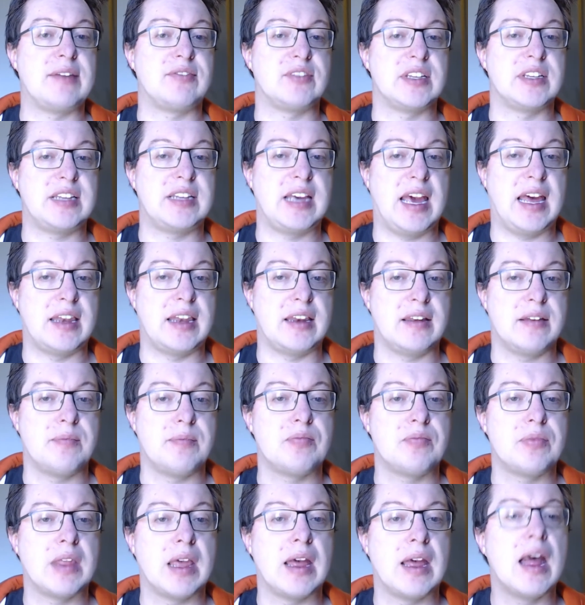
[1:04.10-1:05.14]
10.
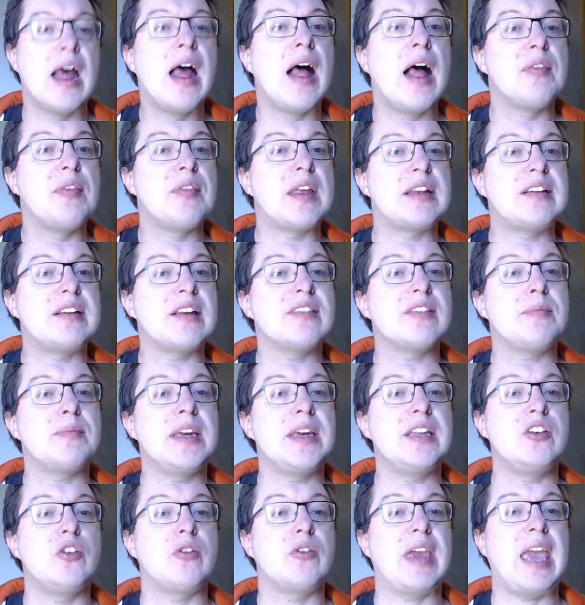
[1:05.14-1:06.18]
That doesn't
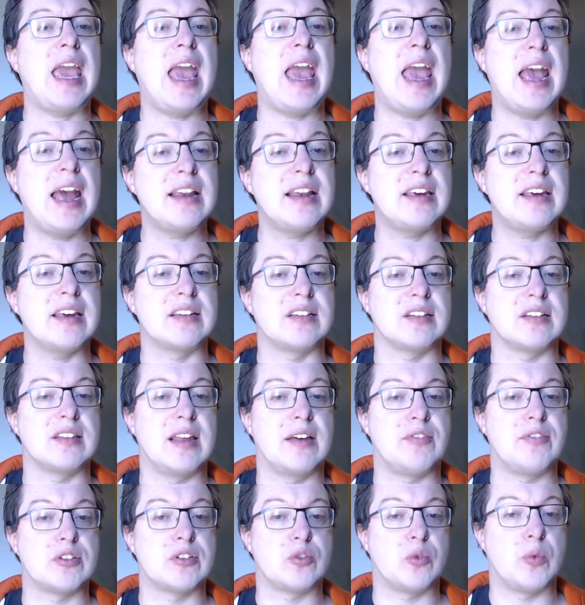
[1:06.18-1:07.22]
mean you can't get to
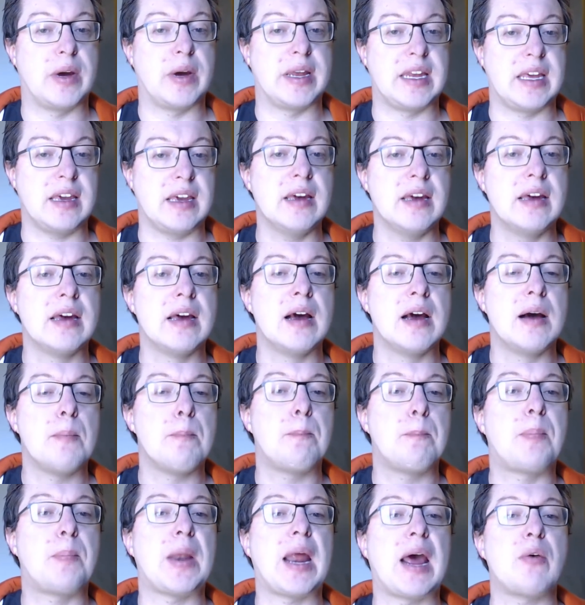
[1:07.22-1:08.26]
level 20,
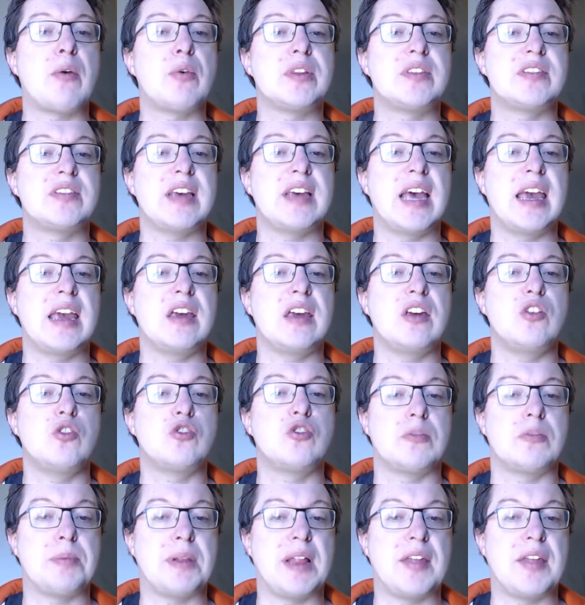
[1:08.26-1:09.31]
but I would say you
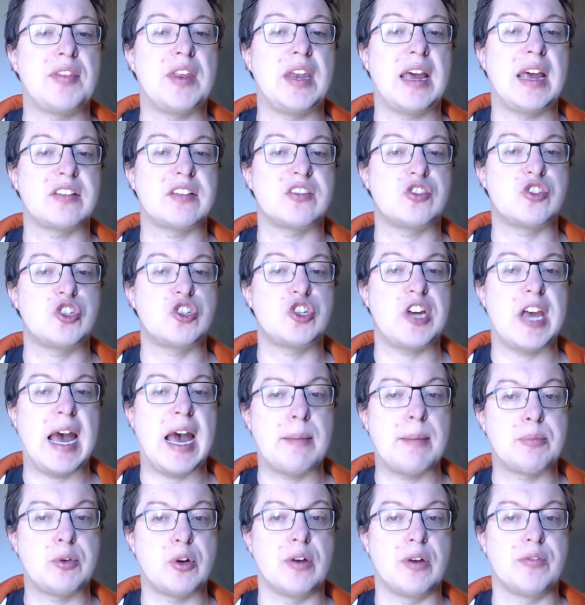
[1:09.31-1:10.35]
should plan the next
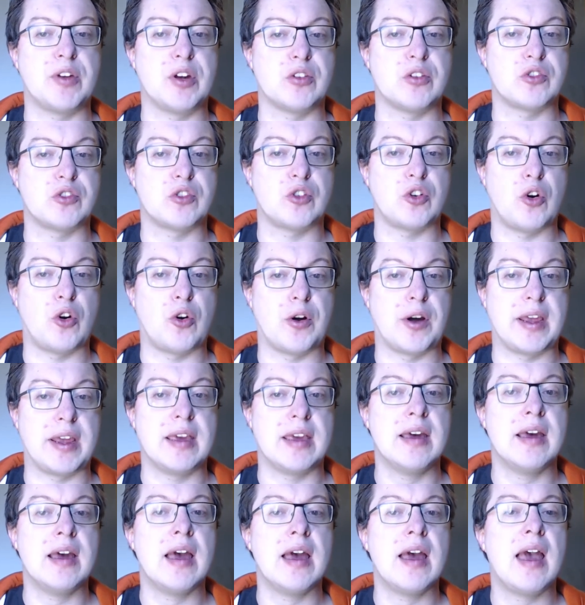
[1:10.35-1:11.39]
chapter of your story.
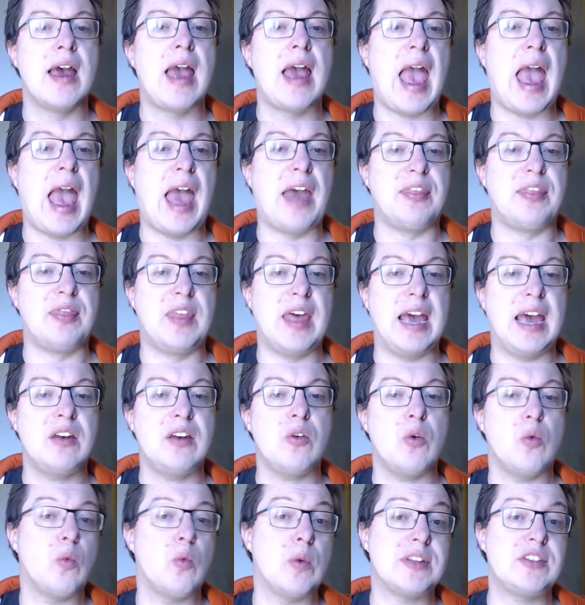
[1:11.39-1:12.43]
And
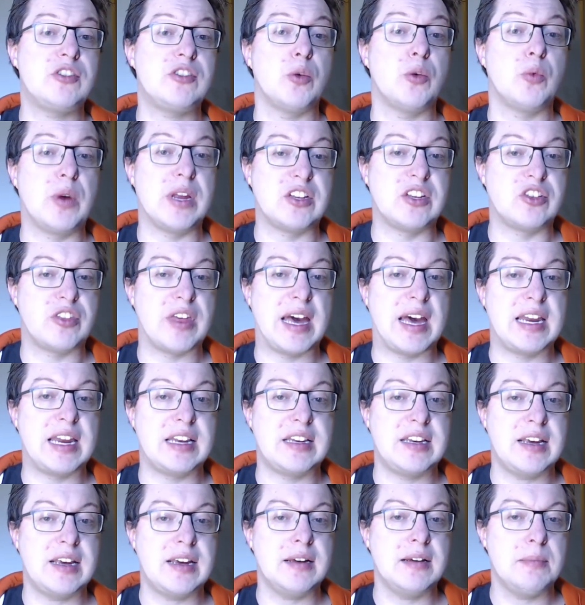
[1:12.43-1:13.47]
then, once you reach that
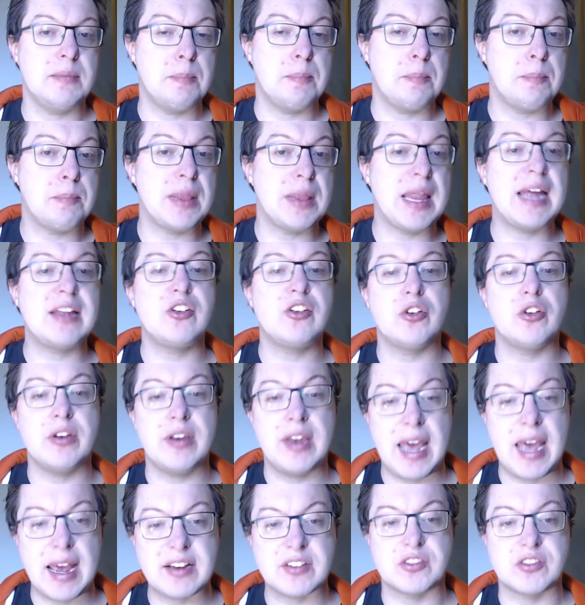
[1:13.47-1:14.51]
ending, plan your
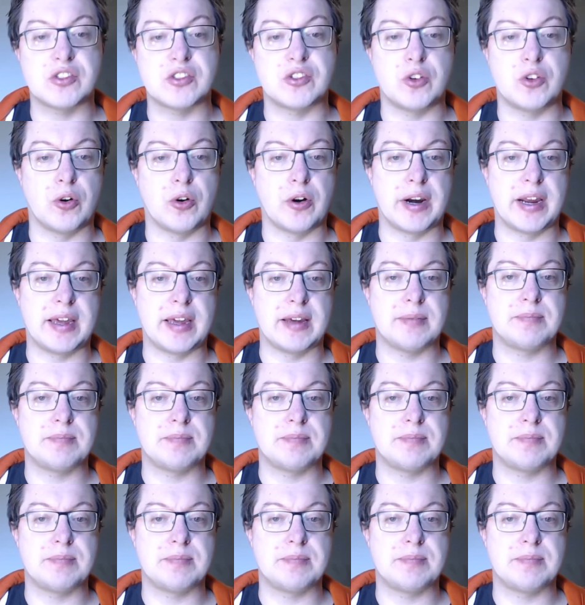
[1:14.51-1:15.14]
next story.